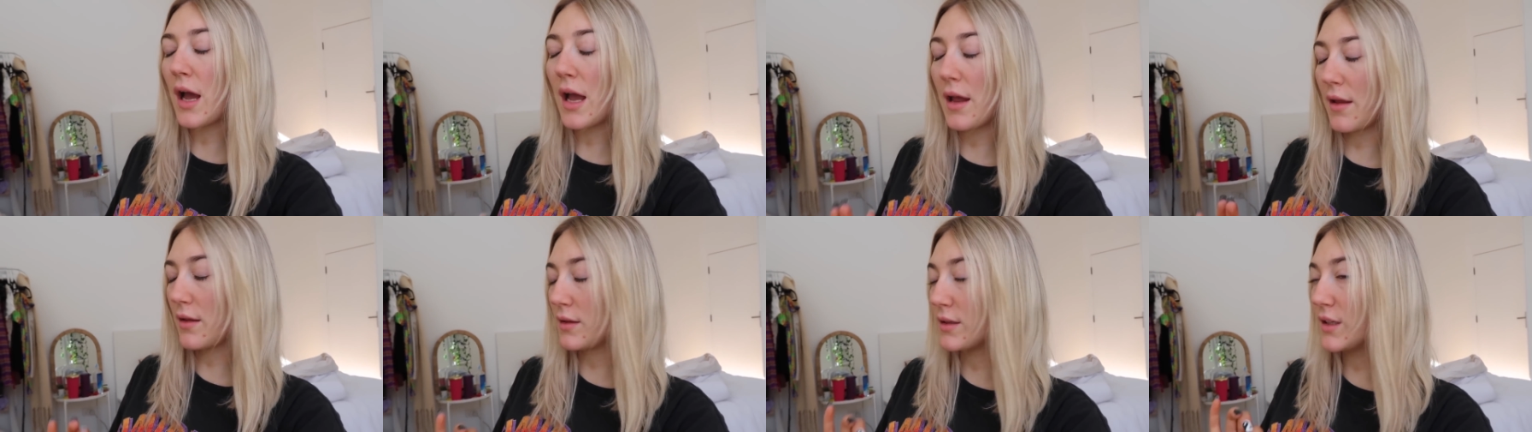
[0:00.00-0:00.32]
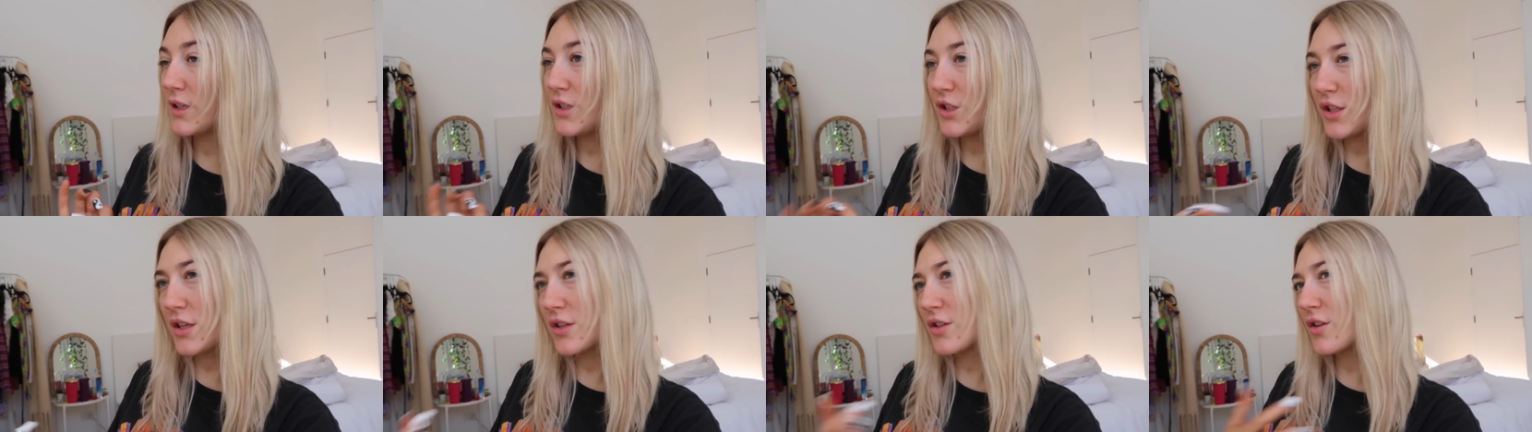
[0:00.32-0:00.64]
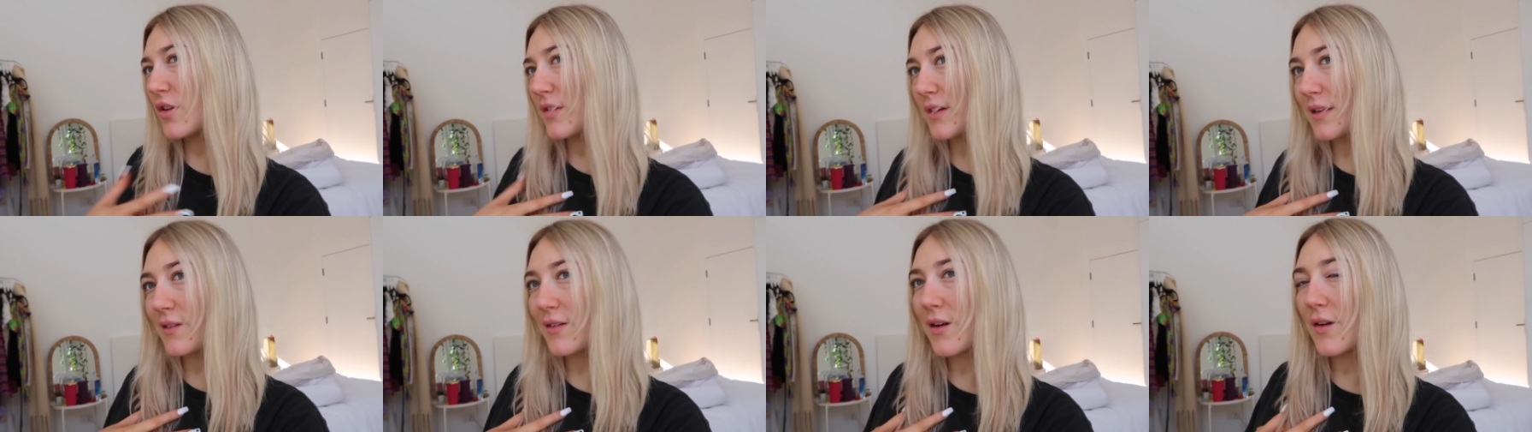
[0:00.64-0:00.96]
I literally
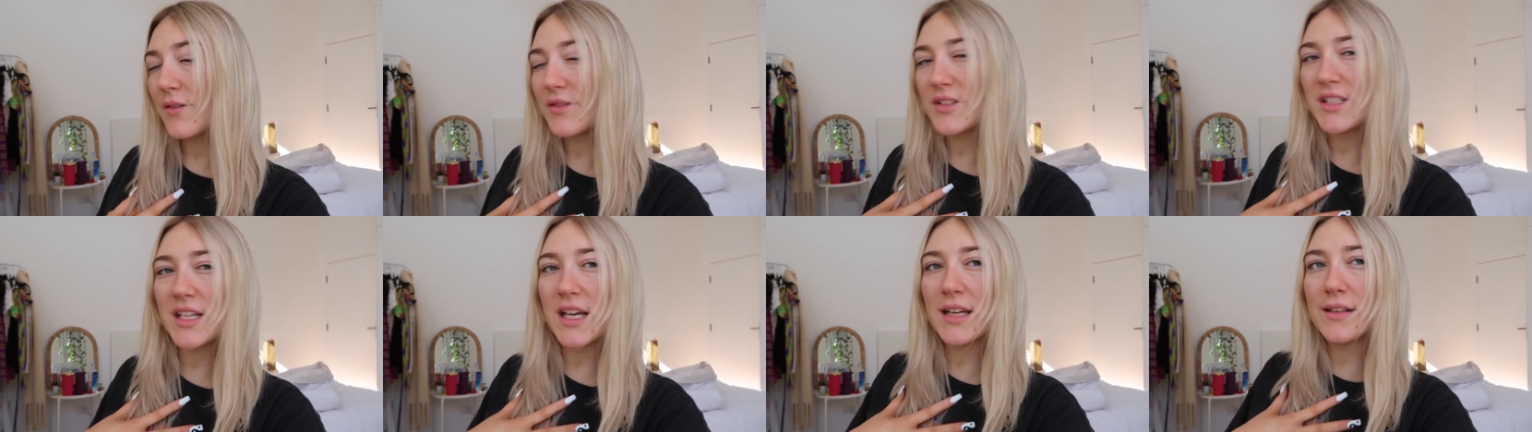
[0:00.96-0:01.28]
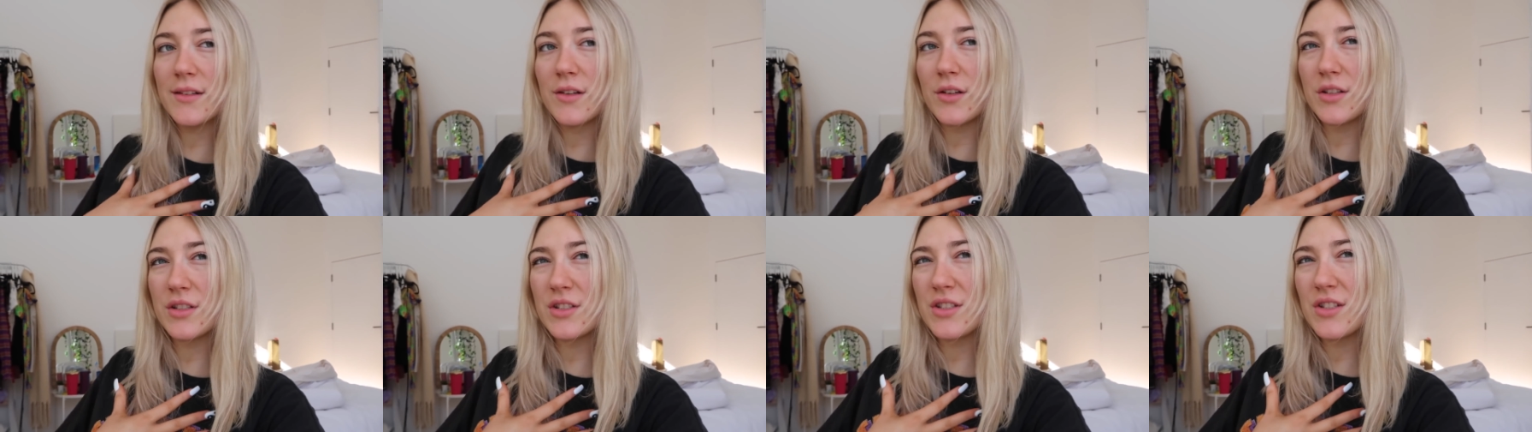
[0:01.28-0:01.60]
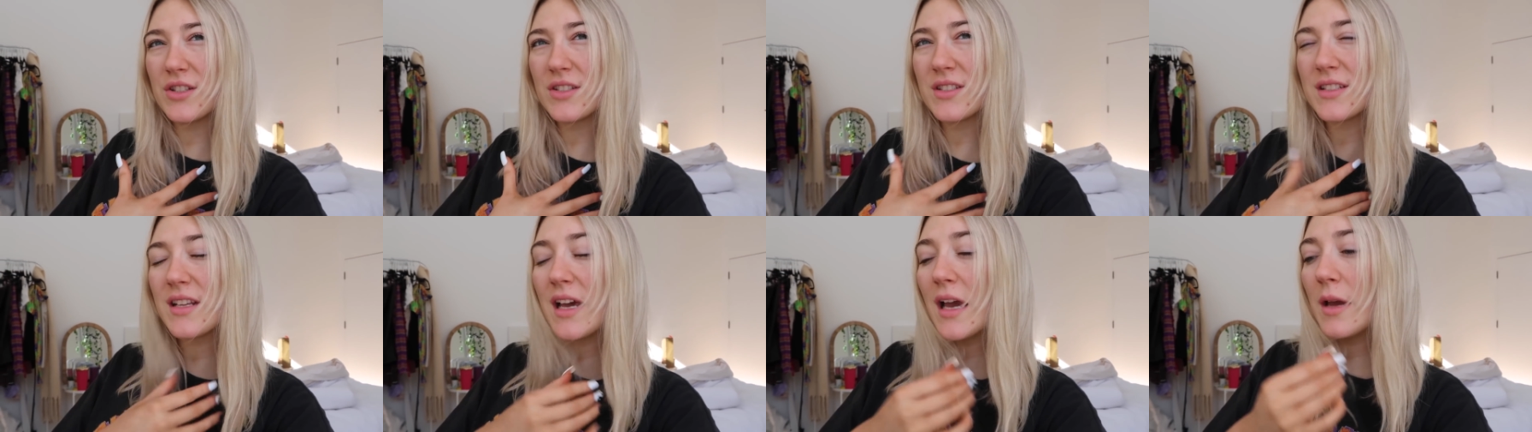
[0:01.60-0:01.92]
don't think I've ever tanned on a
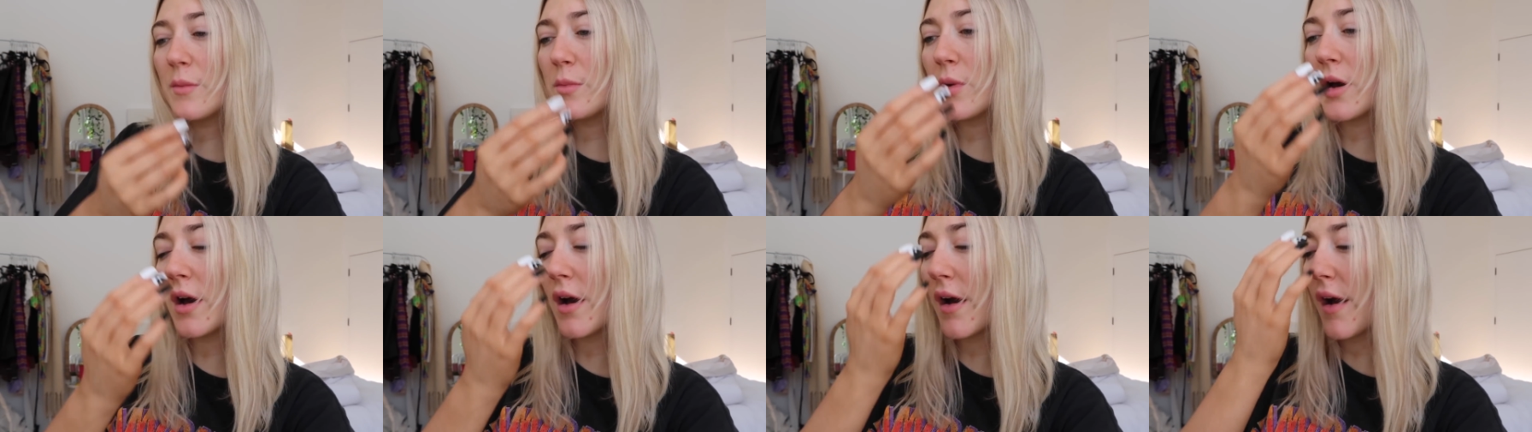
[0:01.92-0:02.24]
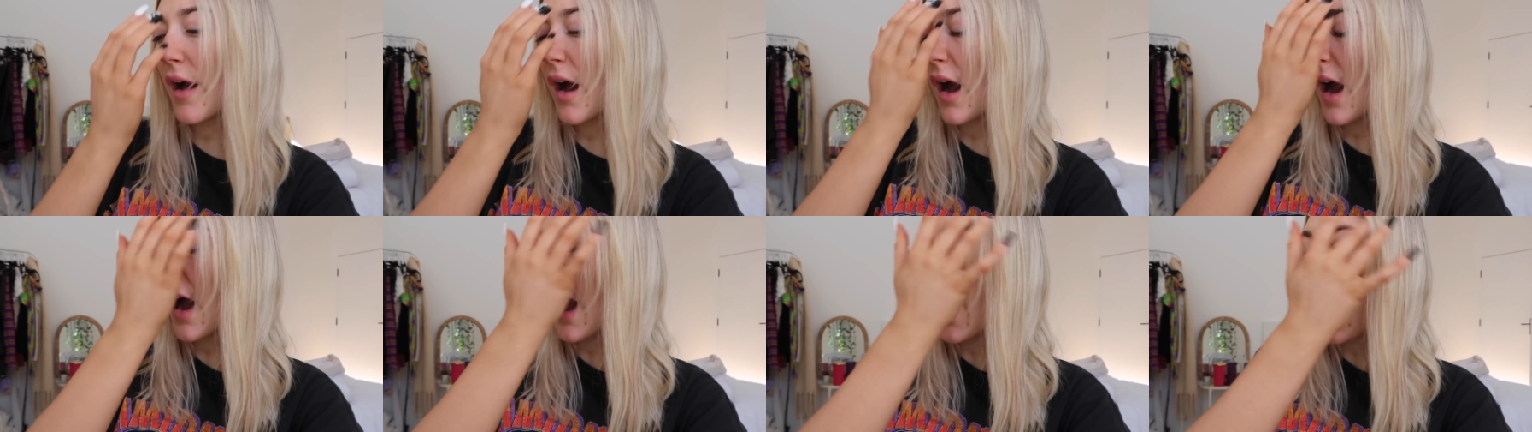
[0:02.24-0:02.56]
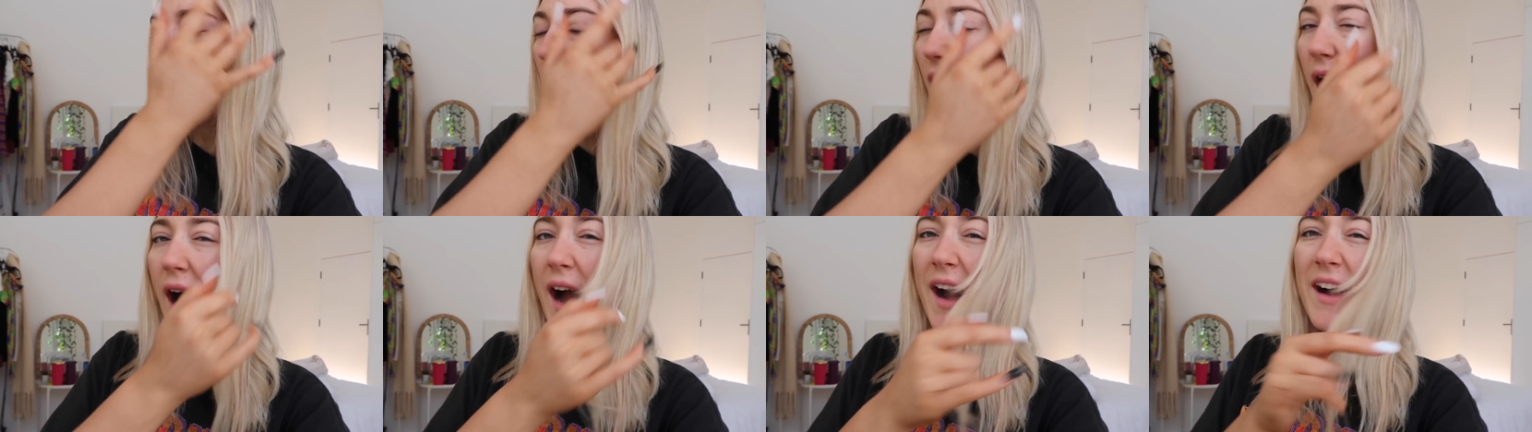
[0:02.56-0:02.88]
Tuesday, but
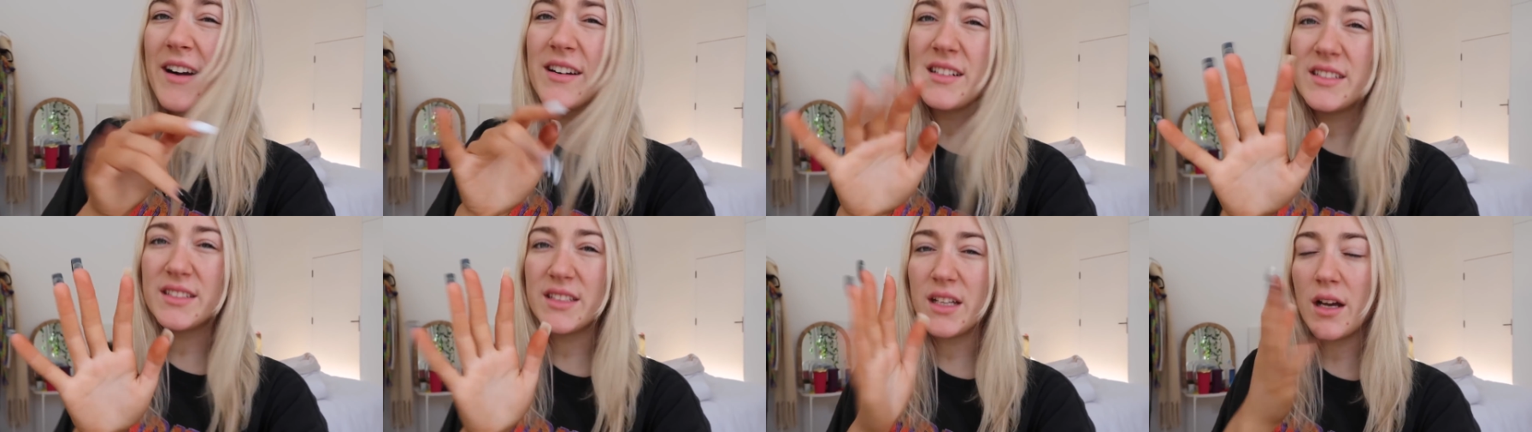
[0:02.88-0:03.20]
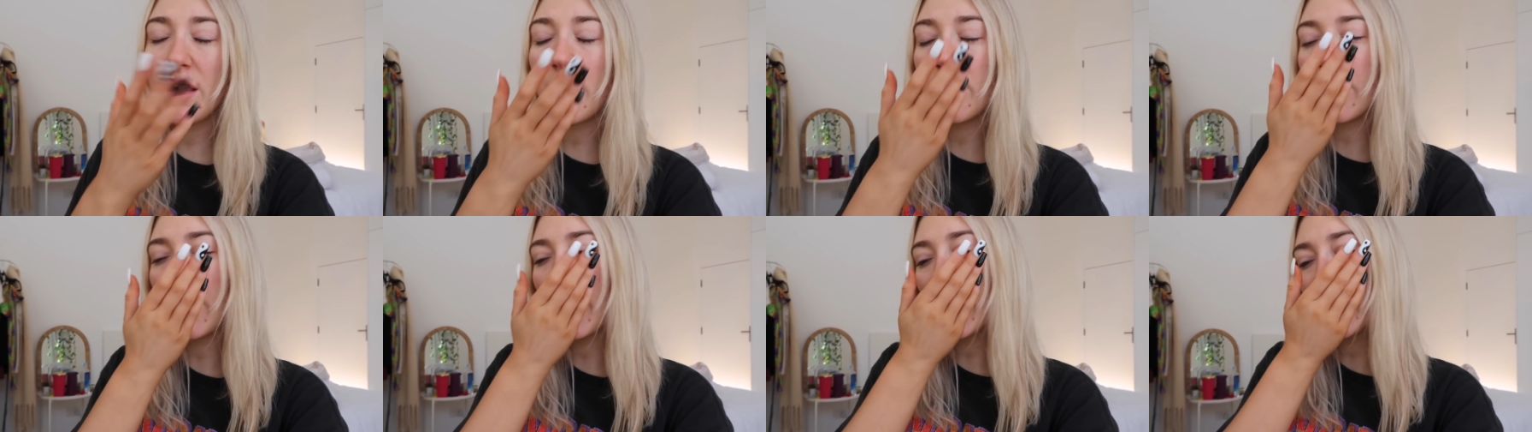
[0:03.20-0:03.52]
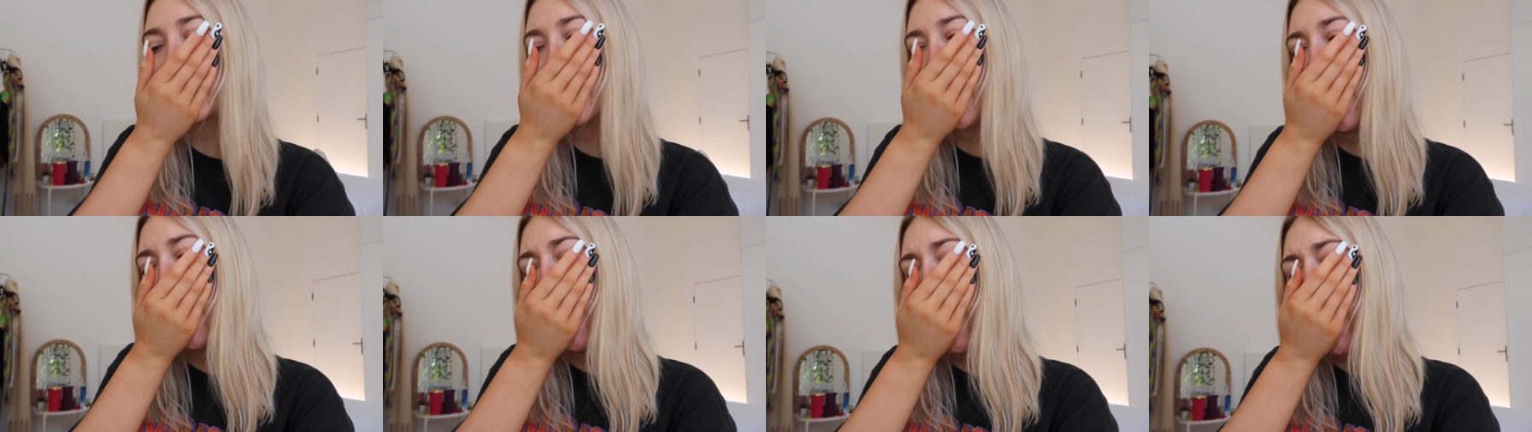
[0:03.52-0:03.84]
I was, oh
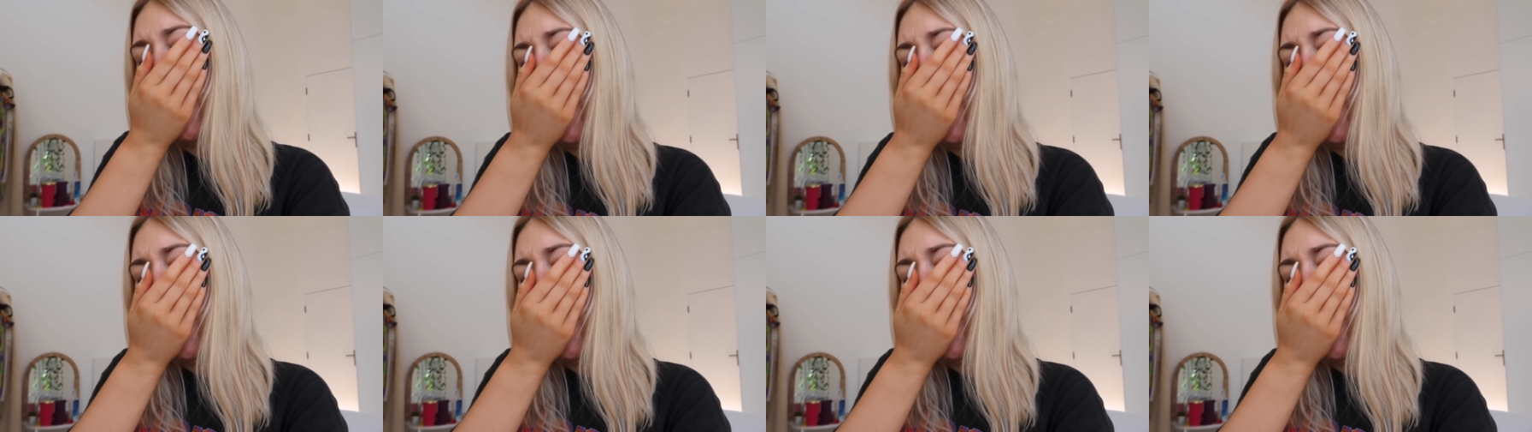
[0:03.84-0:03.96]
gosh,